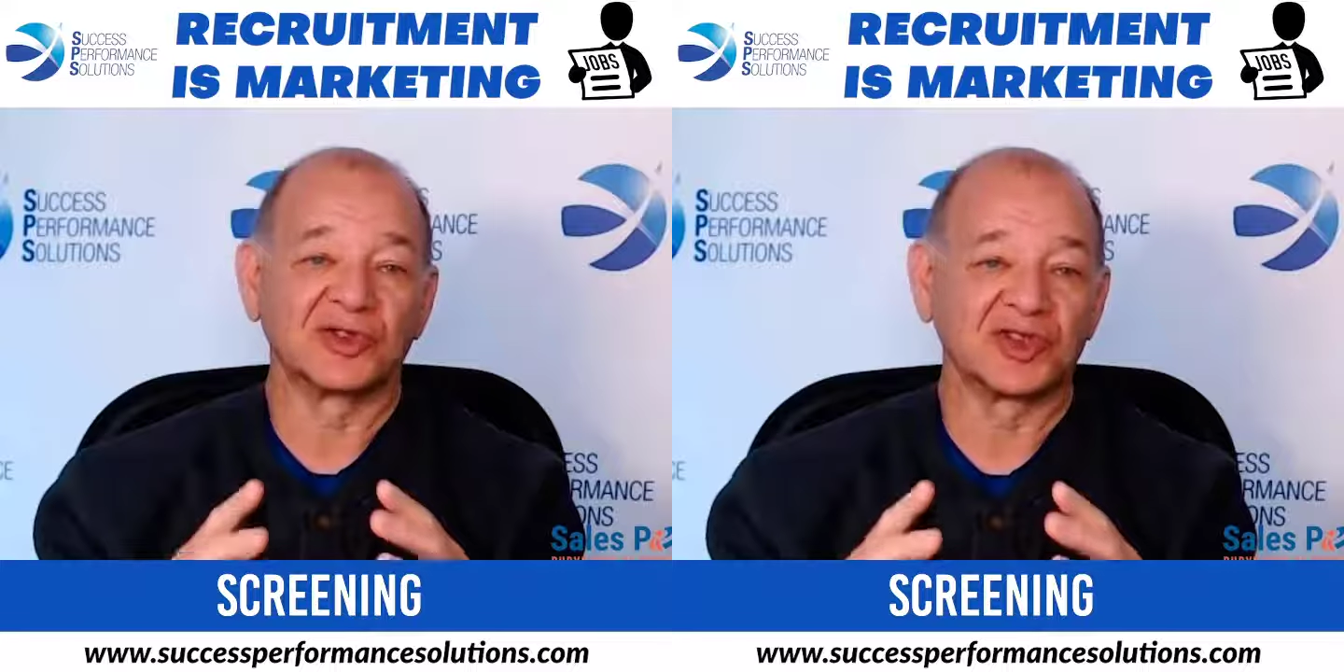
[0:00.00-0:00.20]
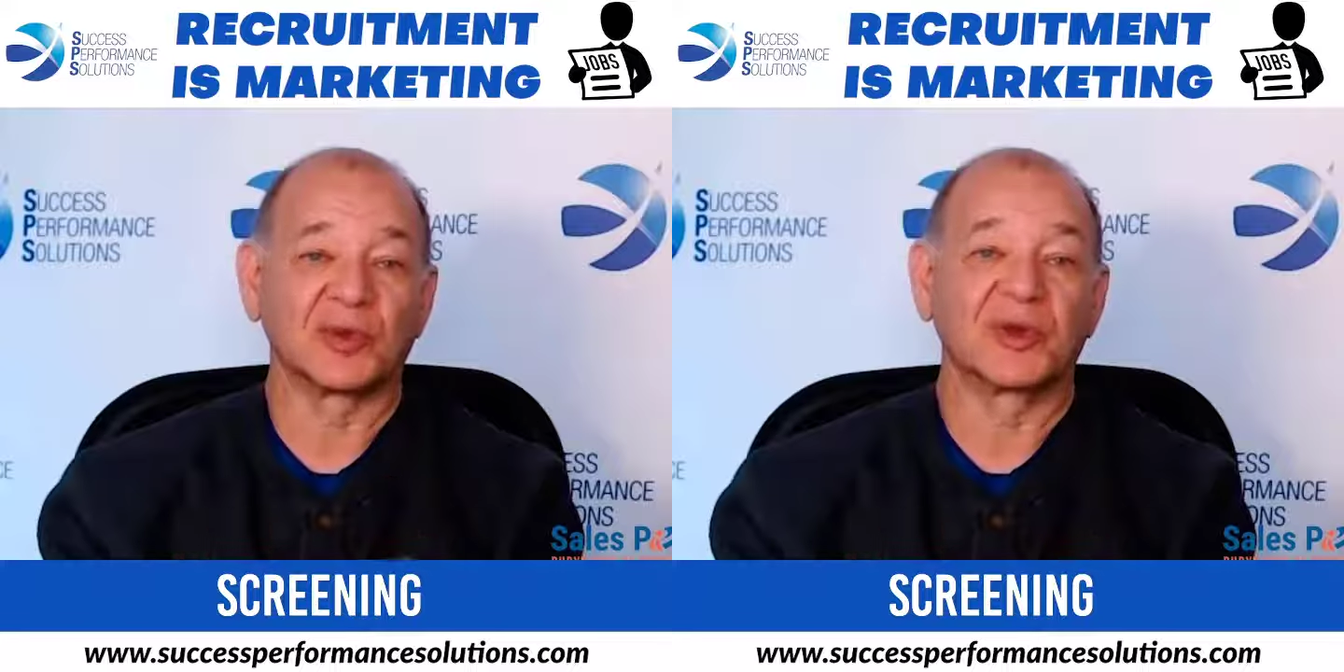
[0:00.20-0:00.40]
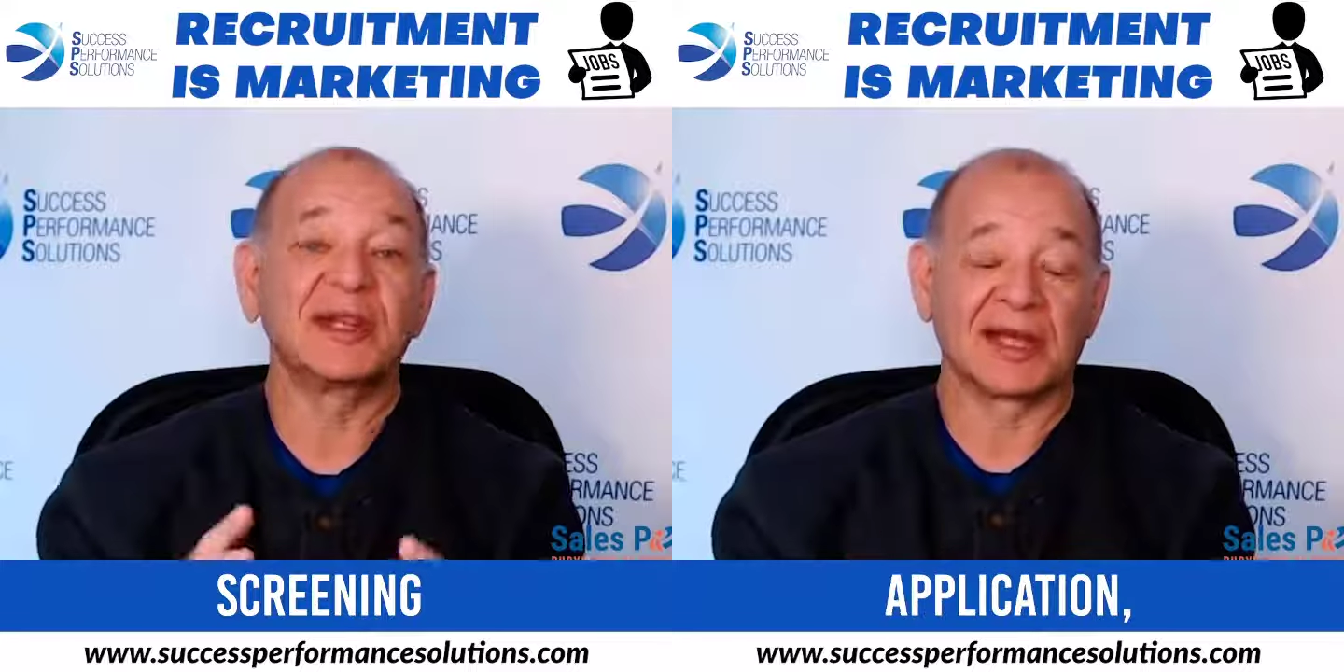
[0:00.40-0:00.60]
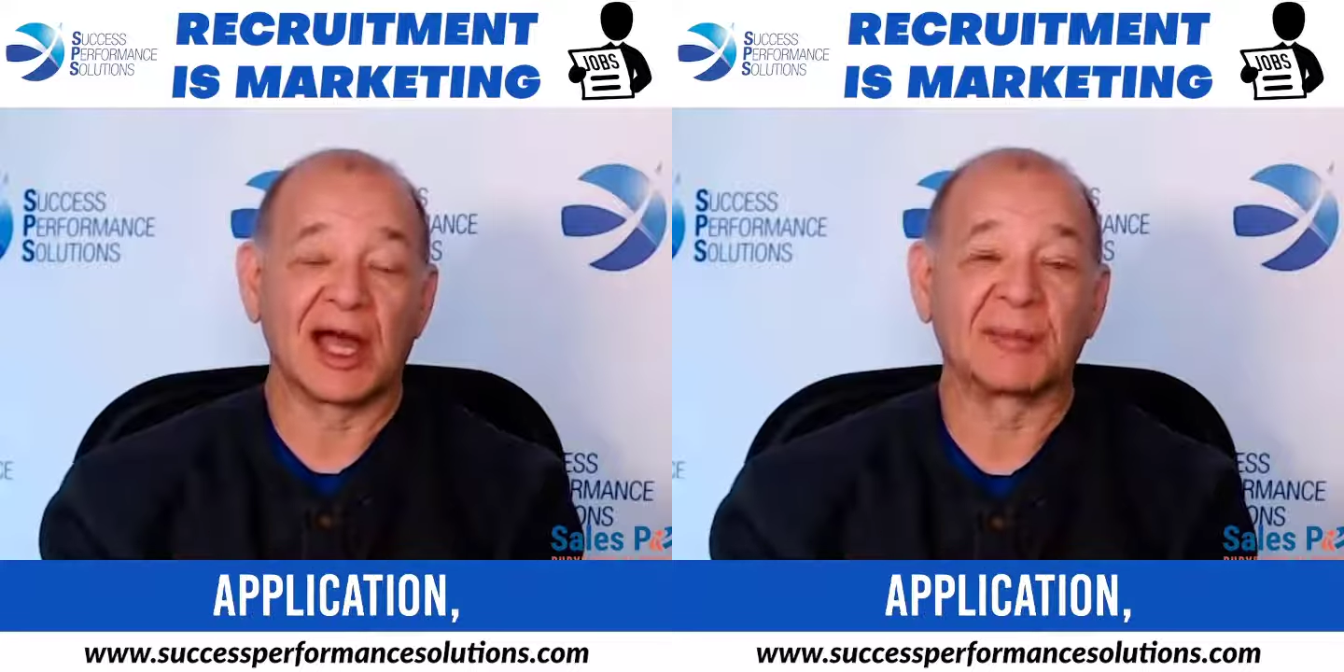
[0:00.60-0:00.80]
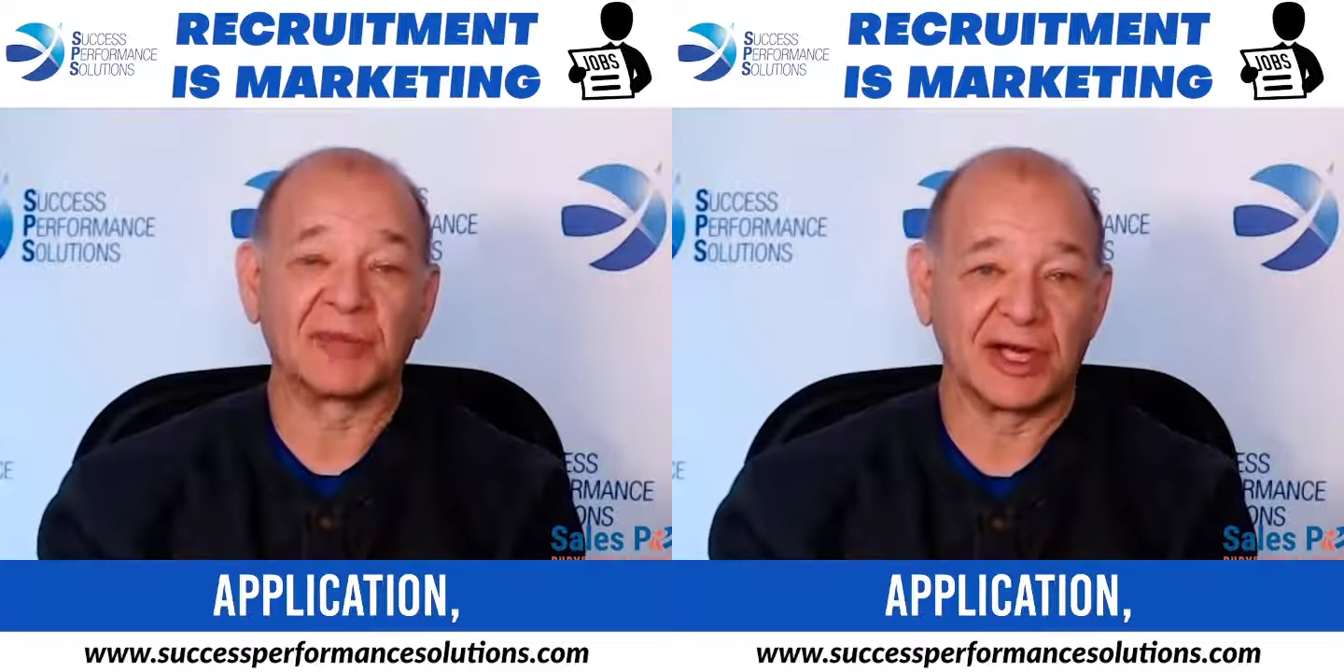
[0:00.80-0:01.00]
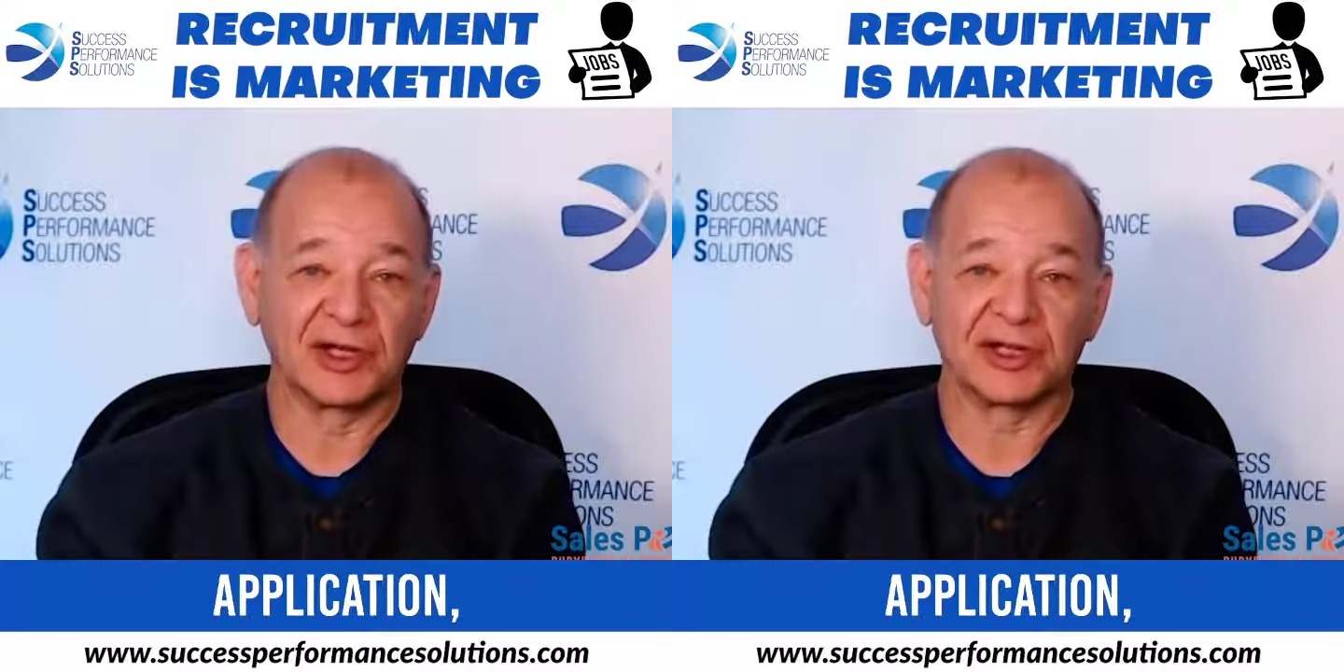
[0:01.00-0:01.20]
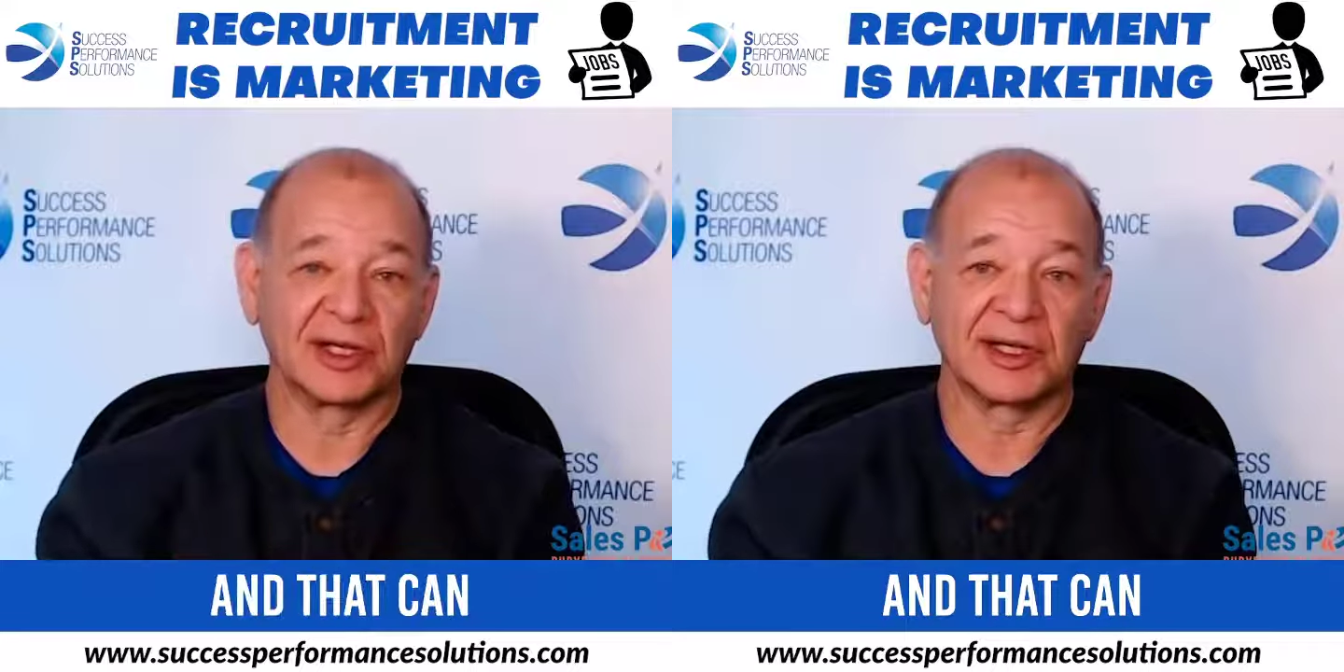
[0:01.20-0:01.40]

screening application.